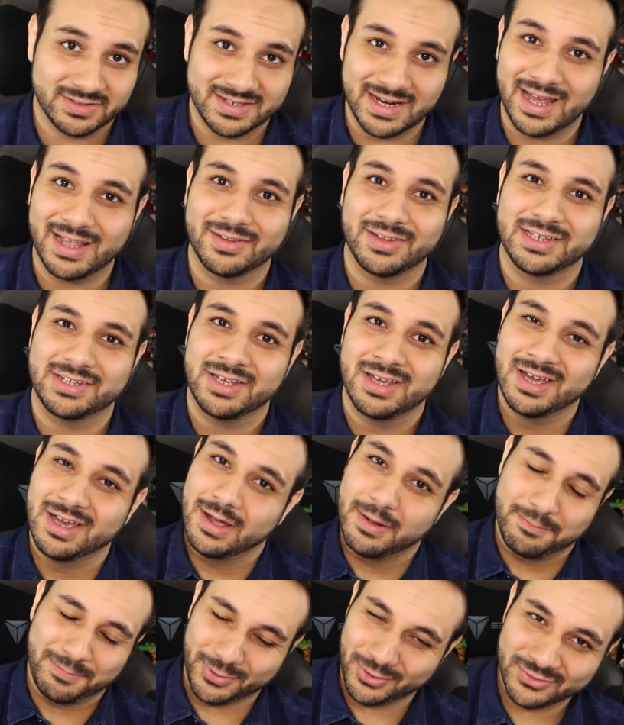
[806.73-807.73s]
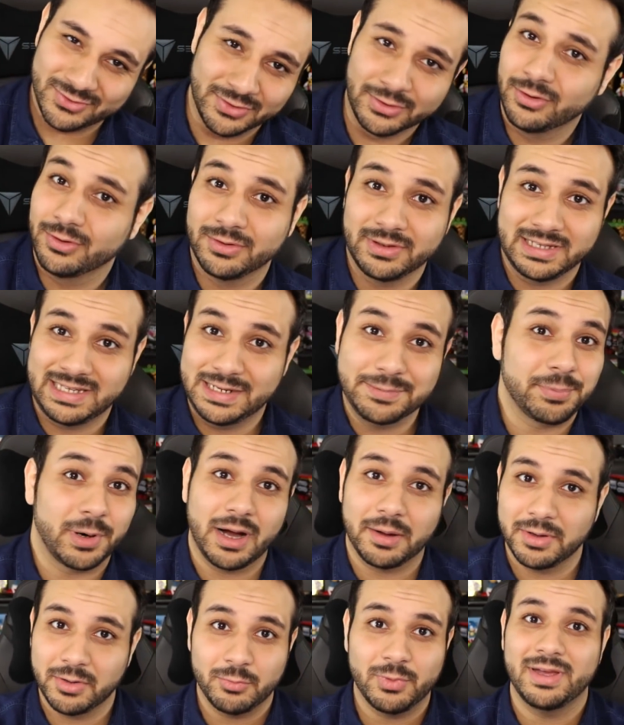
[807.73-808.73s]
It's not like personal. He
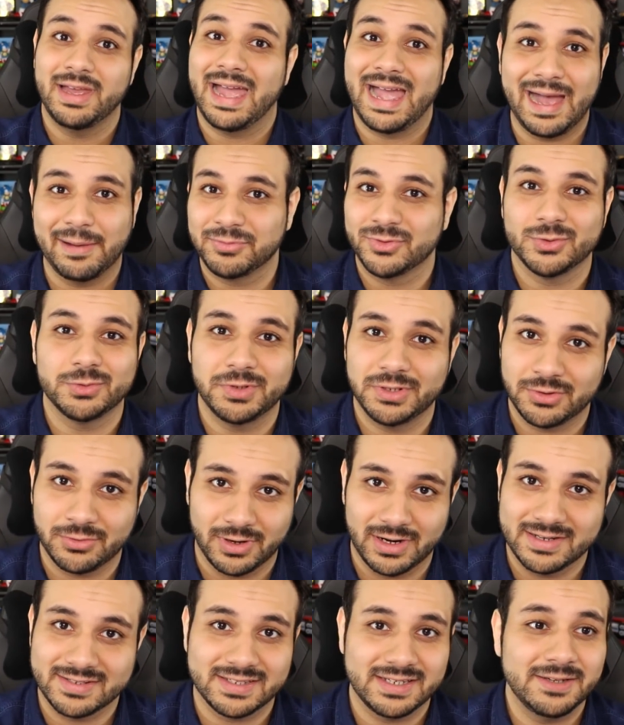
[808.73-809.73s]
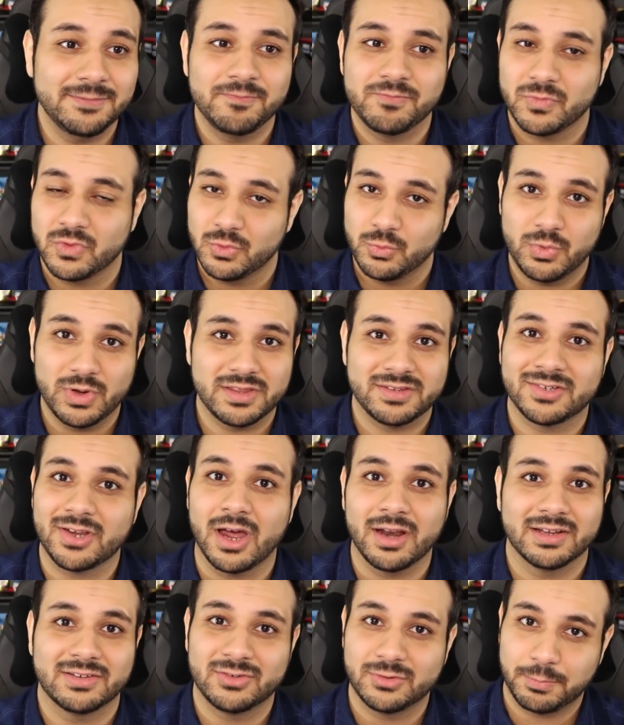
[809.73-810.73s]
probably went absolutely crazy with
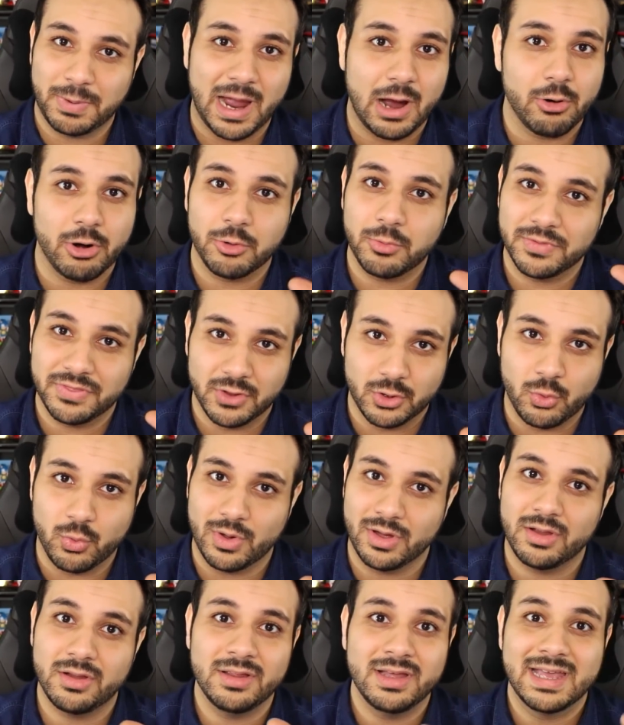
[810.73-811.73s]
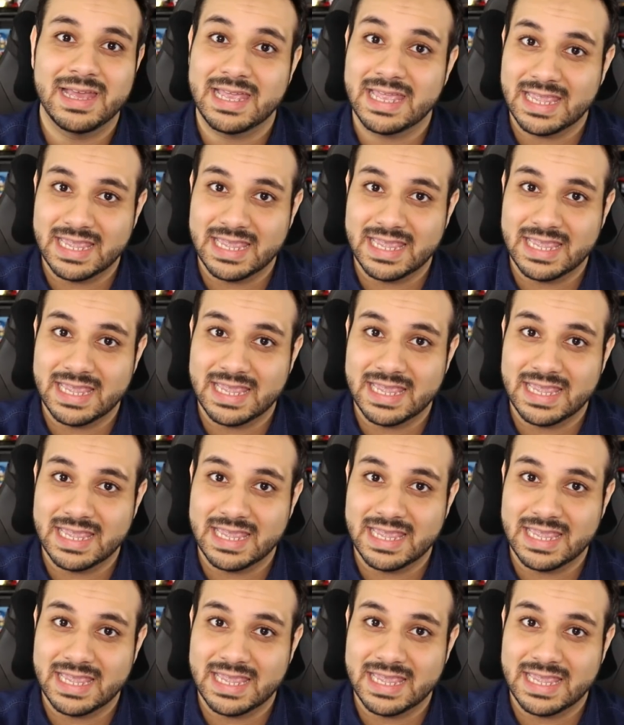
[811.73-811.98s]
Sonic's power with the quill.